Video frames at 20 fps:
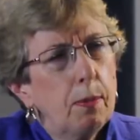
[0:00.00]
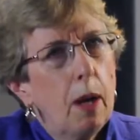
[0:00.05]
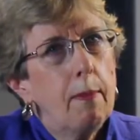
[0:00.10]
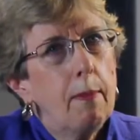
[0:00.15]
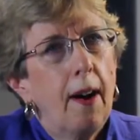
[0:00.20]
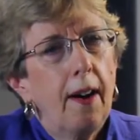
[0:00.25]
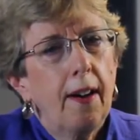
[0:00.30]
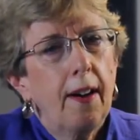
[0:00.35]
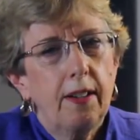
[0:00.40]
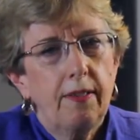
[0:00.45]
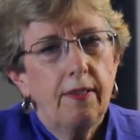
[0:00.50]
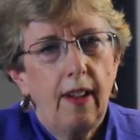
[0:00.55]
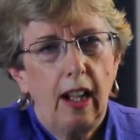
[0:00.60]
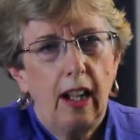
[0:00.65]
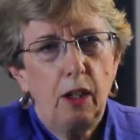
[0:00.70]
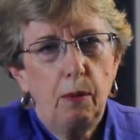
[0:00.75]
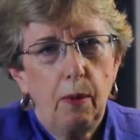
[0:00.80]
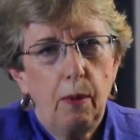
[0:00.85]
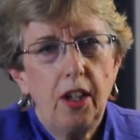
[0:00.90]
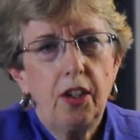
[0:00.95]
my market
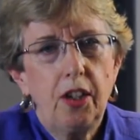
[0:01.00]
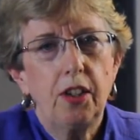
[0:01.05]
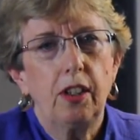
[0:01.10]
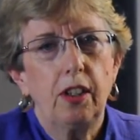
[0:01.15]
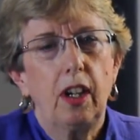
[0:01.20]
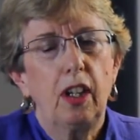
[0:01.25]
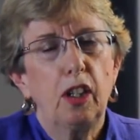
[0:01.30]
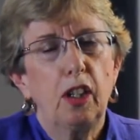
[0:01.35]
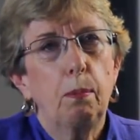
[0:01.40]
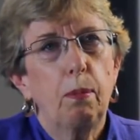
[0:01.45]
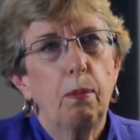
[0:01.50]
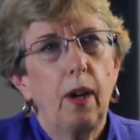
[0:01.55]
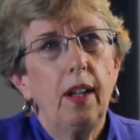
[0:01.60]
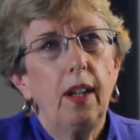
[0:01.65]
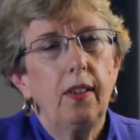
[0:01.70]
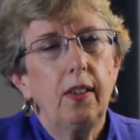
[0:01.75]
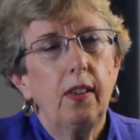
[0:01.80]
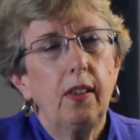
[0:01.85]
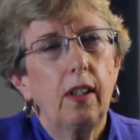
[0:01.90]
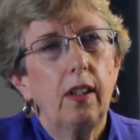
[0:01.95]
evaluation on the
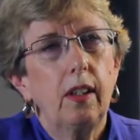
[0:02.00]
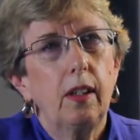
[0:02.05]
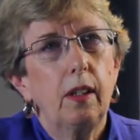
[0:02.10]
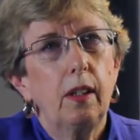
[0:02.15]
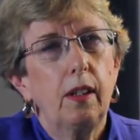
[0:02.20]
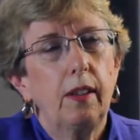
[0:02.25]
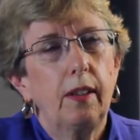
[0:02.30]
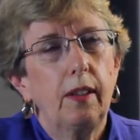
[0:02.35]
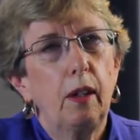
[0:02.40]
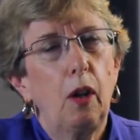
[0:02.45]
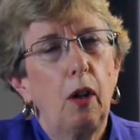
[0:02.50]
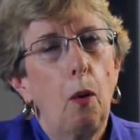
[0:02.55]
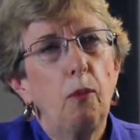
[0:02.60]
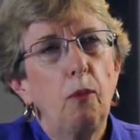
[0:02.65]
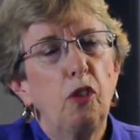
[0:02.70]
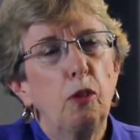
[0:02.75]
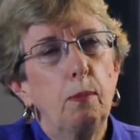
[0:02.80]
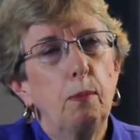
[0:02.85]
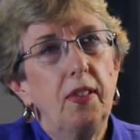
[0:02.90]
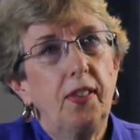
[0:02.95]
price that
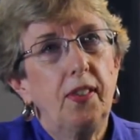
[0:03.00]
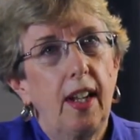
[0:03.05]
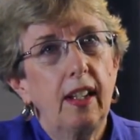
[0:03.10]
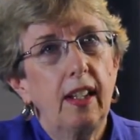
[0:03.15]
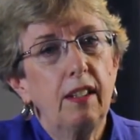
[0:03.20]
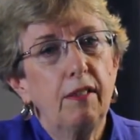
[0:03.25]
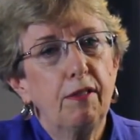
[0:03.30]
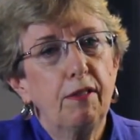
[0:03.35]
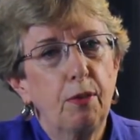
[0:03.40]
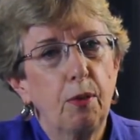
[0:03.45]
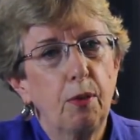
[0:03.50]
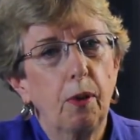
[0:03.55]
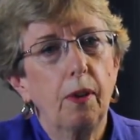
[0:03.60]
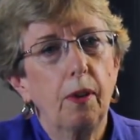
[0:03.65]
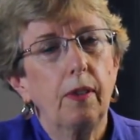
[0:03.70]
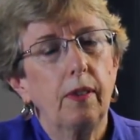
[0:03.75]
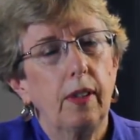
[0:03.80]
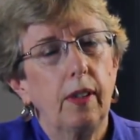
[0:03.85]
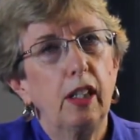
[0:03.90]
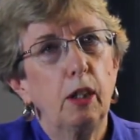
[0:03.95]
homes have been selling for
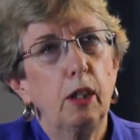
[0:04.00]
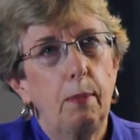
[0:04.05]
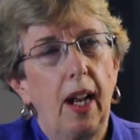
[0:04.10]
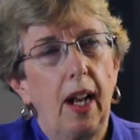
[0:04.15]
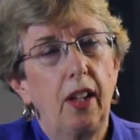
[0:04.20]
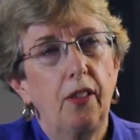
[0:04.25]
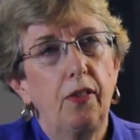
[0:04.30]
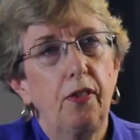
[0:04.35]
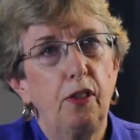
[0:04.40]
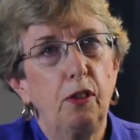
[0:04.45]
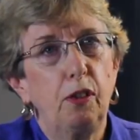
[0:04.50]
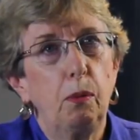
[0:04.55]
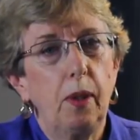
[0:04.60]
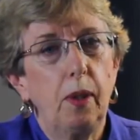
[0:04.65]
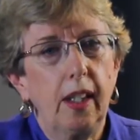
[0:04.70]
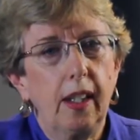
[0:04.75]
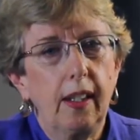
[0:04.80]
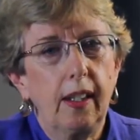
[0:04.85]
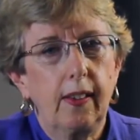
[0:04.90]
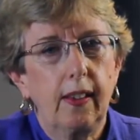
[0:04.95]
in the past few
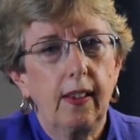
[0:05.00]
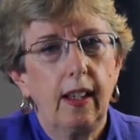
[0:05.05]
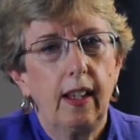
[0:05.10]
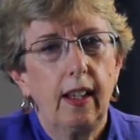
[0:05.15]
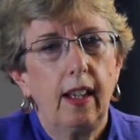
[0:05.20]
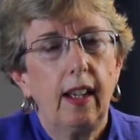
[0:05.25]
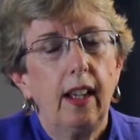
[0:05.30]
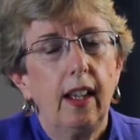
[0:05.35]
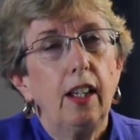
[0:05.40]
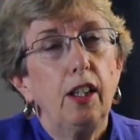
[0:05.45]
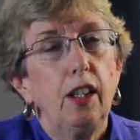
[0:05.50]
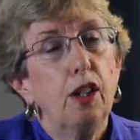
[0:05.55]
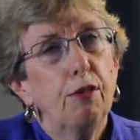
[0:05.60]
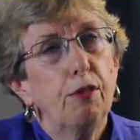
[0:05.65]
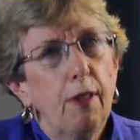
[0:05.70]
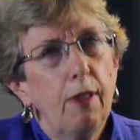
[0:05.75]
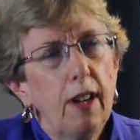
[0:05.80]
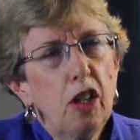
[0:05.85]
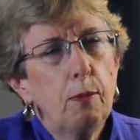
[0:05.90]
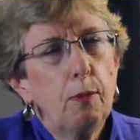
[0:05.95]
weeks. Your
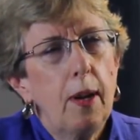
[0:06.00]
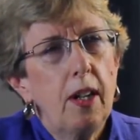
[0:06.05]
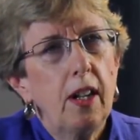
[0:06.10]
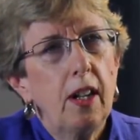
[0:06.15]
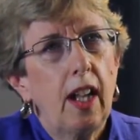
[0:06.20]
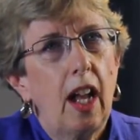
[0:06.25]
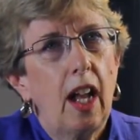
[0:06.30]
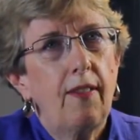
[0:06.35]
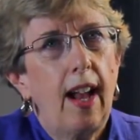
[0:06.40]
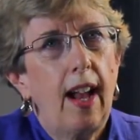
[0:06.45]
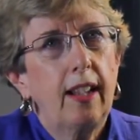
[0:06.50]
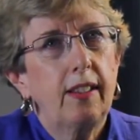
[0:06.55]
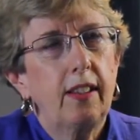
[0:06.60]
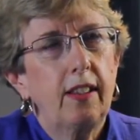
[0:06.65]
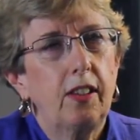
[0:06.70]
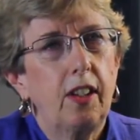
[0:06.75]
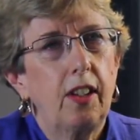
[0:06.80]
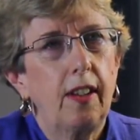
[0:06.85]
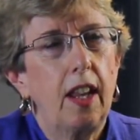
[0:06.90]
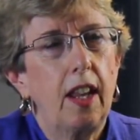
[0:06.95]
friends may not have
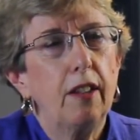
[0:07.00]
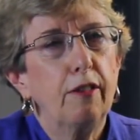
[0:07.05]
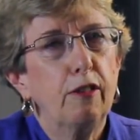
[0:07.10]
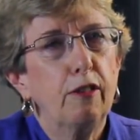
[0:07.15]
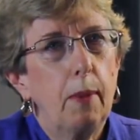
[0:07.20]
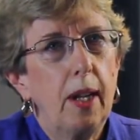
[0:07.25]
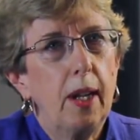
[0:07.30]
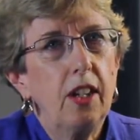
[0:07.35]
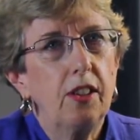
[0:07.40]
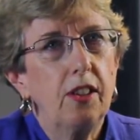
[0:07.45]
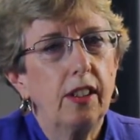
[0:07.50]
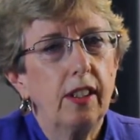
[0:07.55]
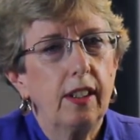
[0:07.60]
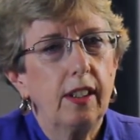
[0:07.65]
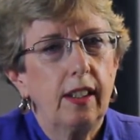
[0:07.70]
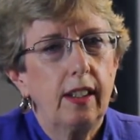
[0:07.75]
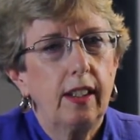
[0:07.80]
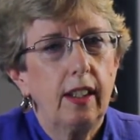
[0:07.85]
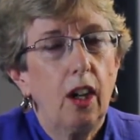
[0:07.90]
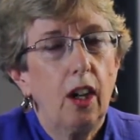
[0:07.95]
access to that information,
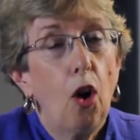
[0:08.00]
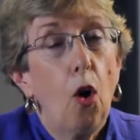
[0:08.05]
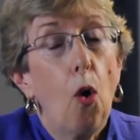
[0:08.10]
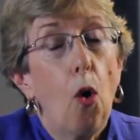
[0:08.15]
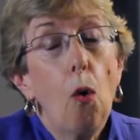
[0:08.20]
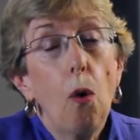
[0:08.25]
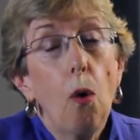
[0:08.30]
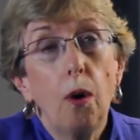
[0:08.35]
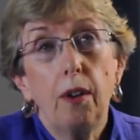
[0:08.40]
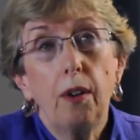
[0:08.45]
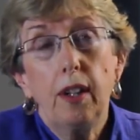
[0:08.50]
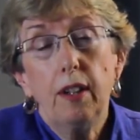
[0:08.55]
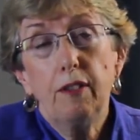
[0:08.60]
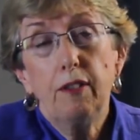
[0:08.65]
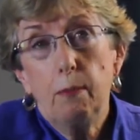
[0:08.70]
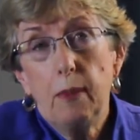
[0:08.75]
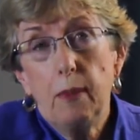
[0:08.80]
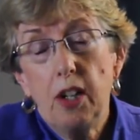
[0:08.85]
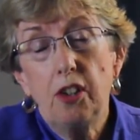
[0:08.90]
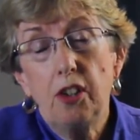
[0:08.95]
or
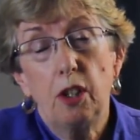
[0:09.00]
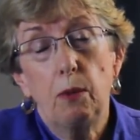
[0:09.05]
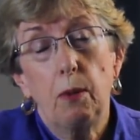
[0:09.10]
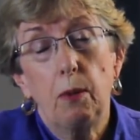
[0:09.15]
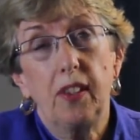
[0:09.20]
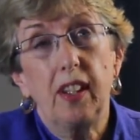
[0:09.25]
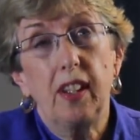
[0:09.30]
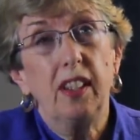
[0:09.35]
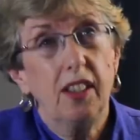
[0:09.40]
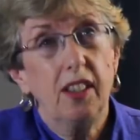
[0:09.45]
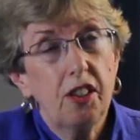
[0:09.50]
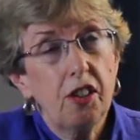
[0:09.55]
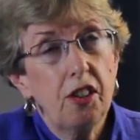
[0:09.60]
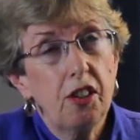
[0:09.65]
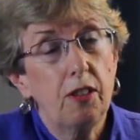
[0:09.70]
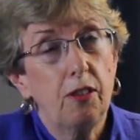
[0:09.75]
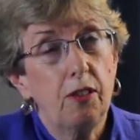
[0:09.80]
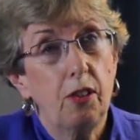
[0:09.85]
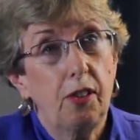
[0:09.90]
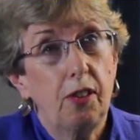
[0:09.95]
information on what the
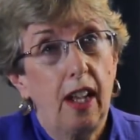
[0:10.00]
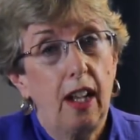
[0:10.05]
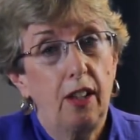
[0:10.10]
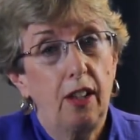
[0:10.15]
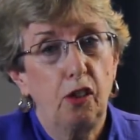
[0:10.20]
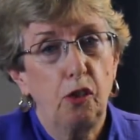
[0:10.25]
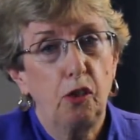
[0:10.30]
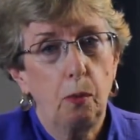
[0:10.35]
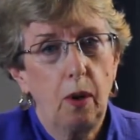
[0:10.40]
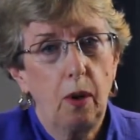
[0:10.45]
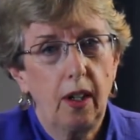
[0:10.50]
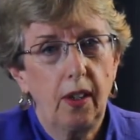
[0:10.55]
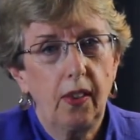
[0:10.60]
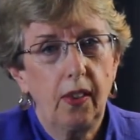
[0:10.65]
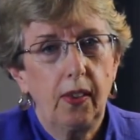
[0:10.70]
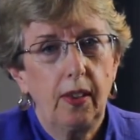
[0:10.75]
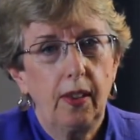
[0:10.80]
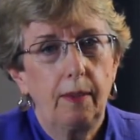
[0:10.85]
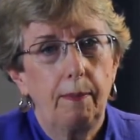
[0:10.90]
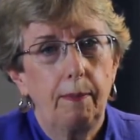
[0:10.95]
condition of those houses was.